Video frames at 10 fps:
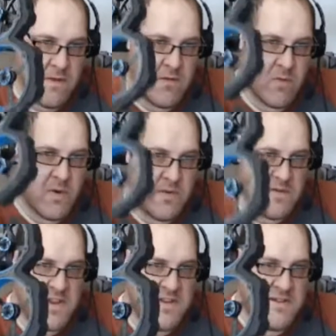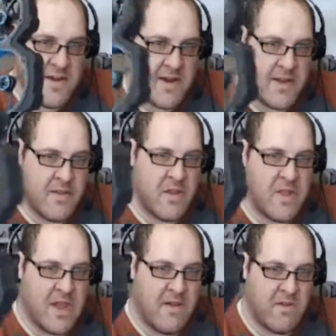as well as DJI, and then
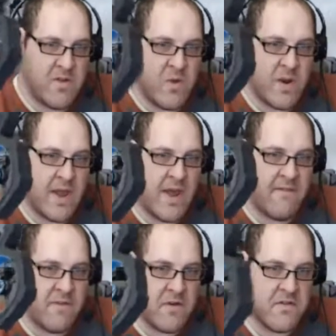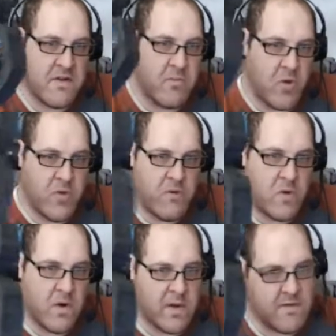they have a 2.5 version of both
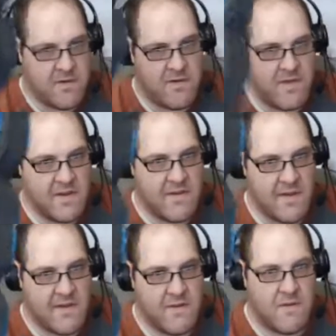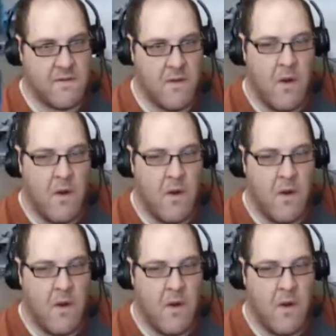4S and 6S.